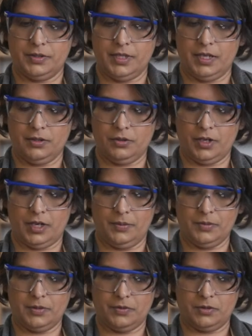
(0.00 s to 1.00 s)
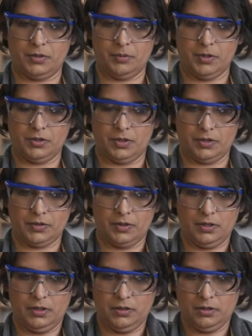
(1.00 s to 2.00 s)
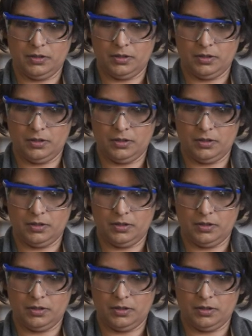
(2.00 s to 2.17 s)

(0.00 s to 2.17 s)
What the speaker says: 10 grams of sodium hydroxide.